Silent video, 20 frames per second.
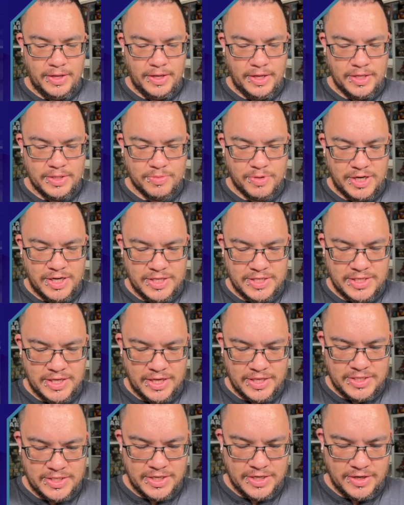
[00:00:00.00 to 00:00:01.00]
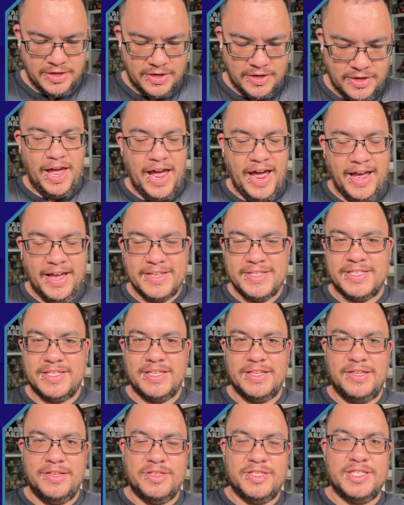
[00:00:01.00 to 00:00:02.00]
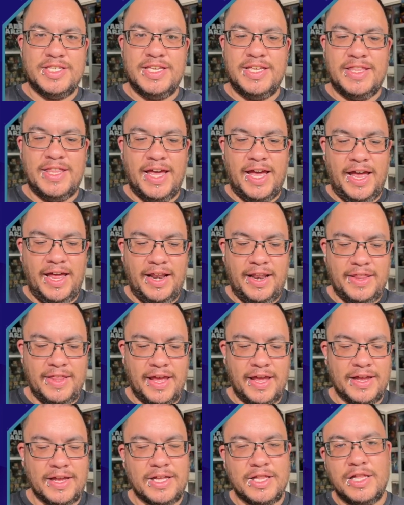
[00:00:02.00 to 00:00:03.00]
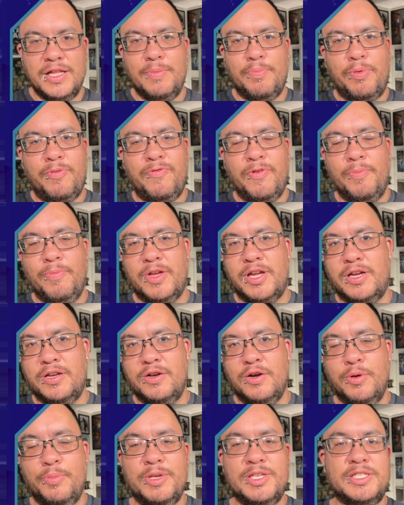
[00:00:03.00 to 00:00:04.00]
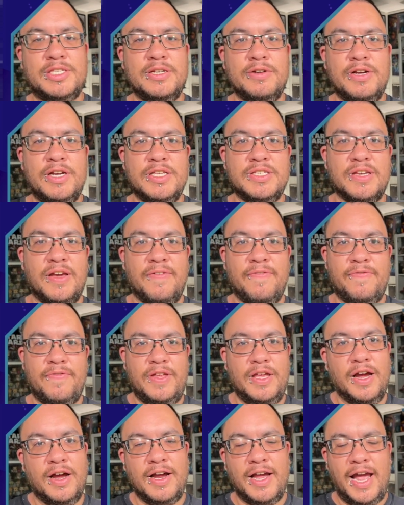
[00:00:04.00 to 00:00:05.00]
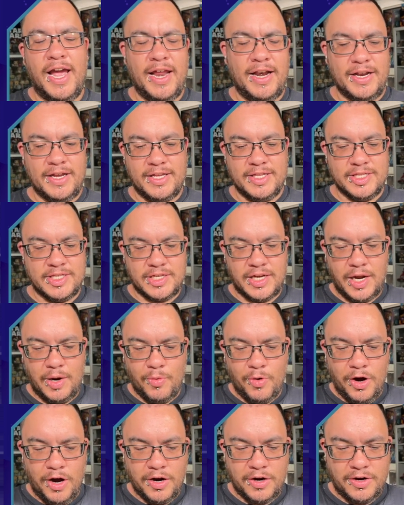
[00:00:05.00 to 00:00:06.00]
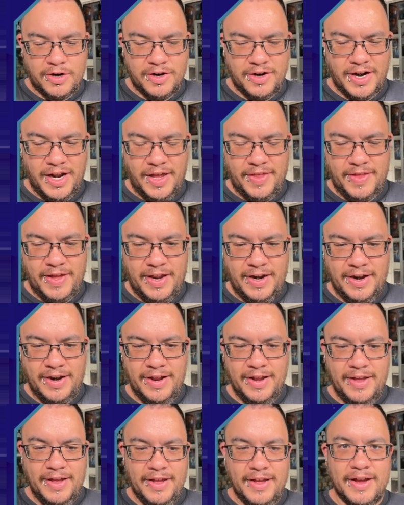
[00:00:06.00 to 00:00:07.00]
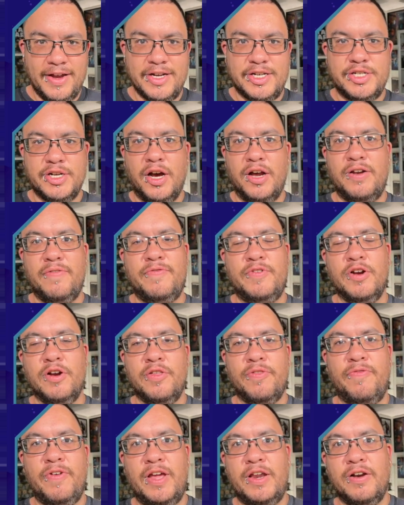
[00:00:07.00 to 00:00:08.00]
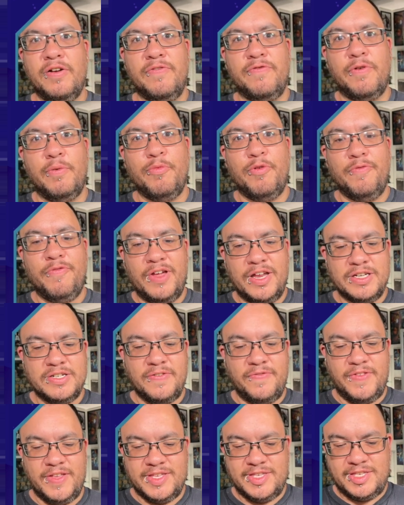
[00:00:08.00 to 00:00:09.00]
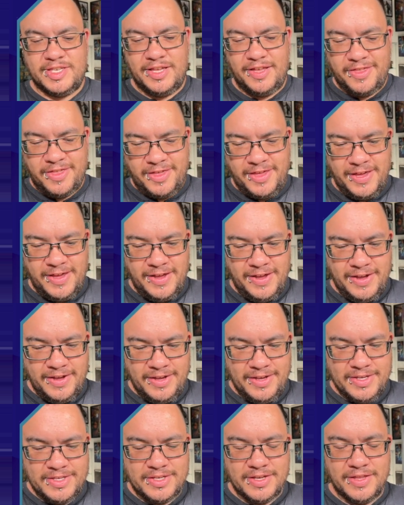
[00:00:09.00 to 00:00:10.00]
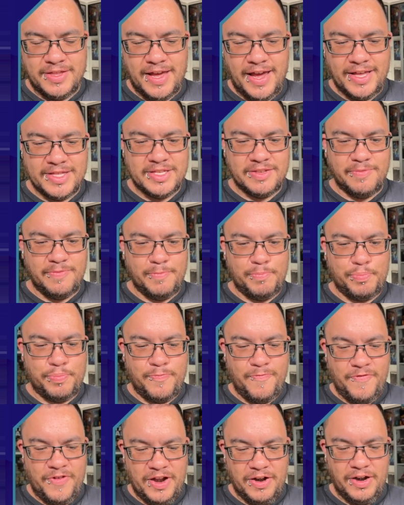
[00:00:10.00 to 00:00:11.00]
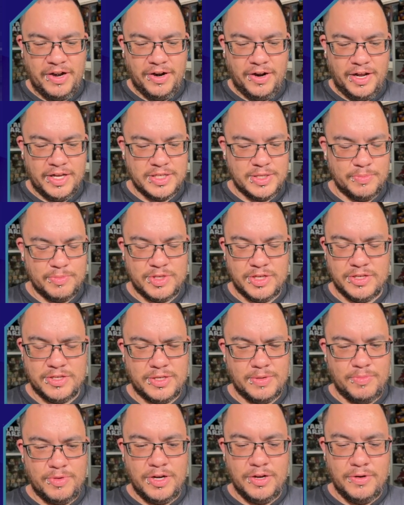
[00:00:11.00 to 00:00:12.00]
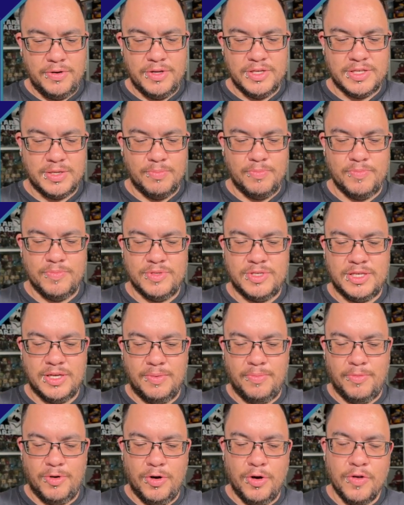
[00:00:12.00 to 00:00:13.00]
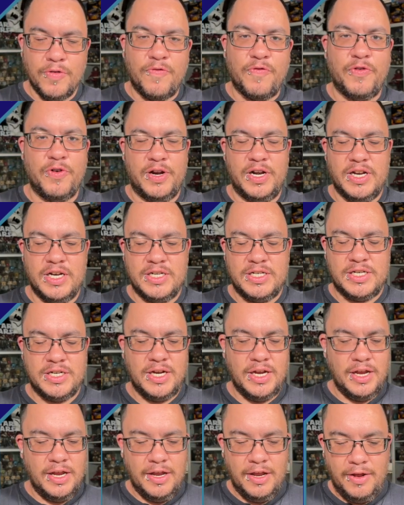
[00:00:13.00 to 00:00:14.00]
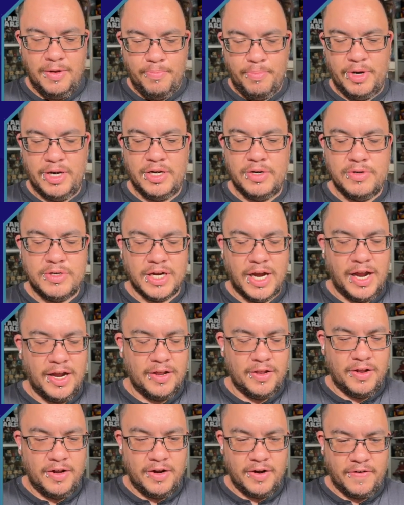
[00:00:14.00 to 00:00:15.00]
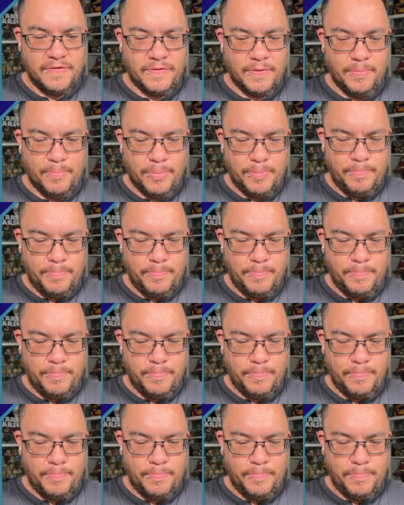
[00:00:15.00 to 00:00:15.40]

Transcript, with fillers: is what he says here. As you see that clip from the Kenobi series of young Anakin Skywalker, and then a shot of Darth Vader from Revenge of the Sith. So that's very awesome. So some old footage, but new dialogue from